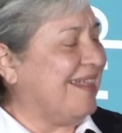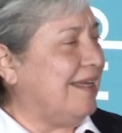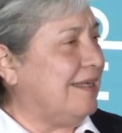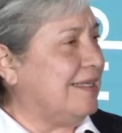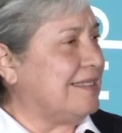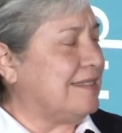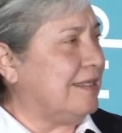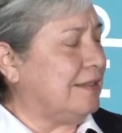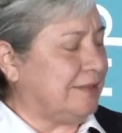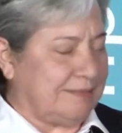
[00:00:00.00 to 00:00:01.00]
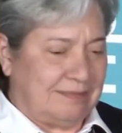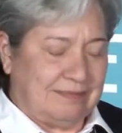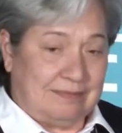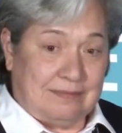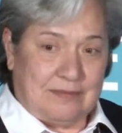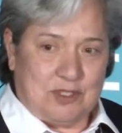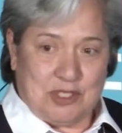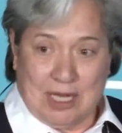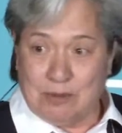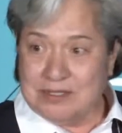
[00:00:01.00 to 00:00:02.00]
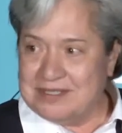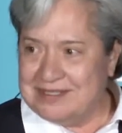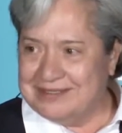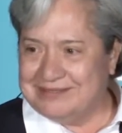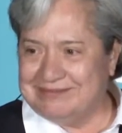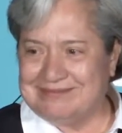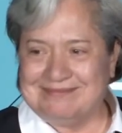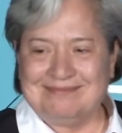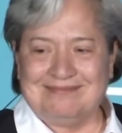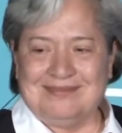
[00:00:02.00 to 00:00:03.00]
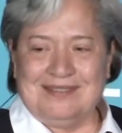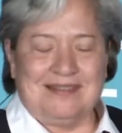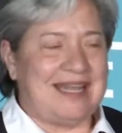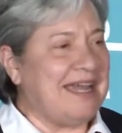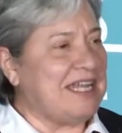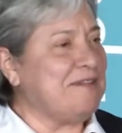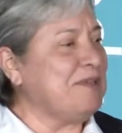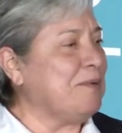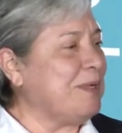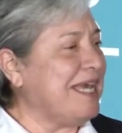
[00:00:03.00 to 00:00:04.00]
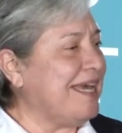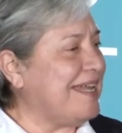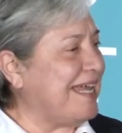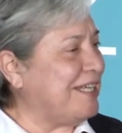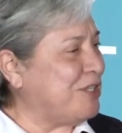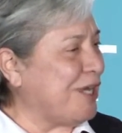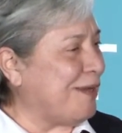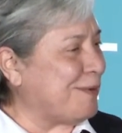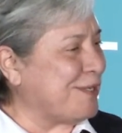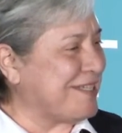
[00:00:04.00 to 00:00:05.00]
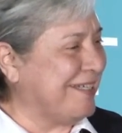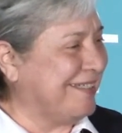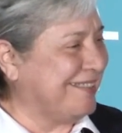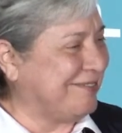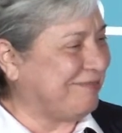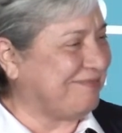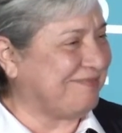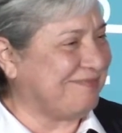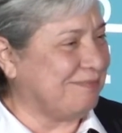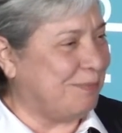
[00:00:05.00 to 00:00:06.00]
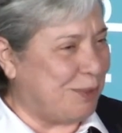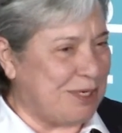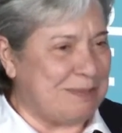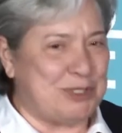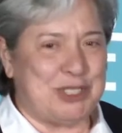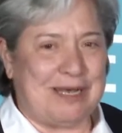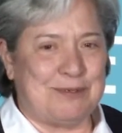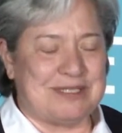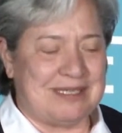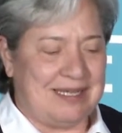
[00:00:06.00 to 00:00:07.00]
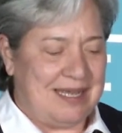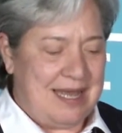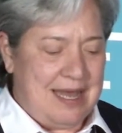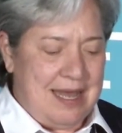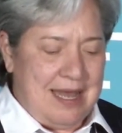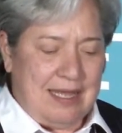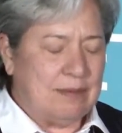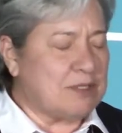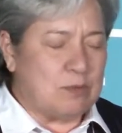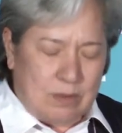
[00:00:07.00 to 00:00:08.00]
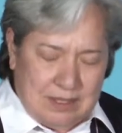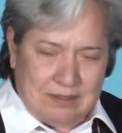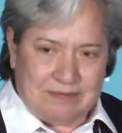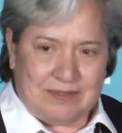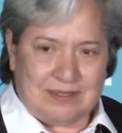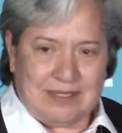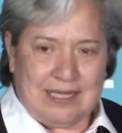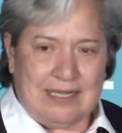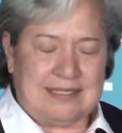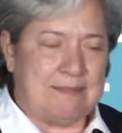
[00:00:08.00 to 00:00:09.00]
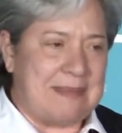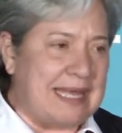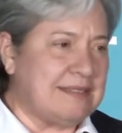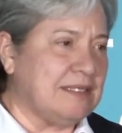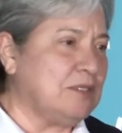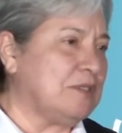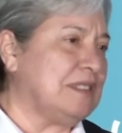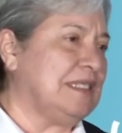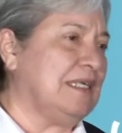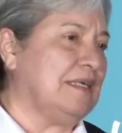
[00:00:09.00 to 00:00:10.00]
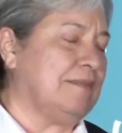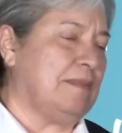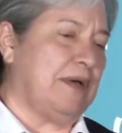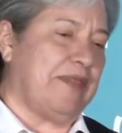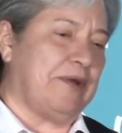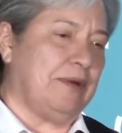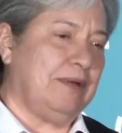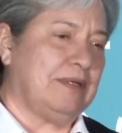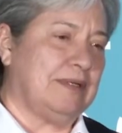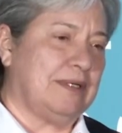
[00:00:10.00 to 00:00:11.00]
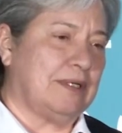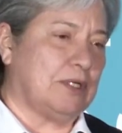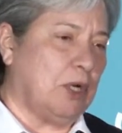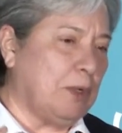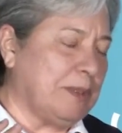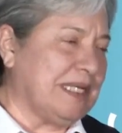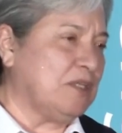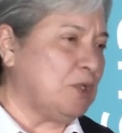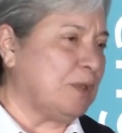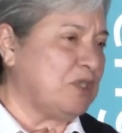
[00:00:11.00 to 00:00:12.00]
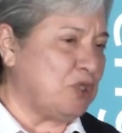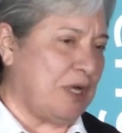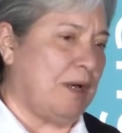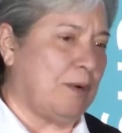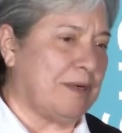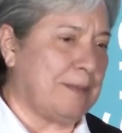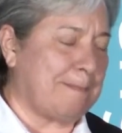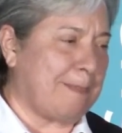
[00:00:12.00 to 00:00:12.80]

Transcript: And I said, "Showers?" That evening we had 8 showers, portable showers. It was wonderful. It's amazing to see a mother going to a shower